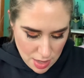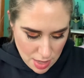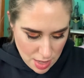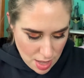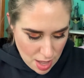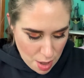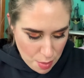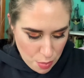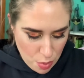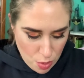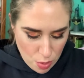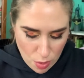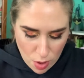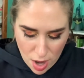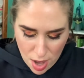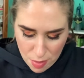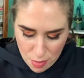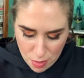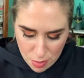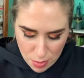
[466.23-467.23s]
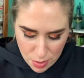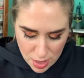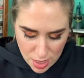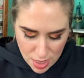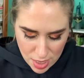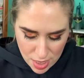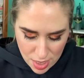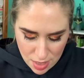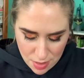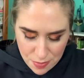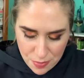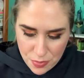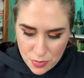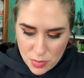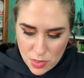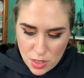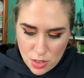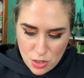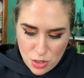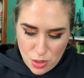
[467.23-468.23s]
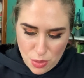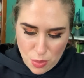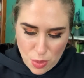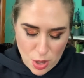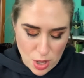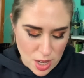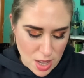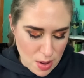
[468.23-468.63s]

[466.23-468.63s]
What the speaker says: I probably should work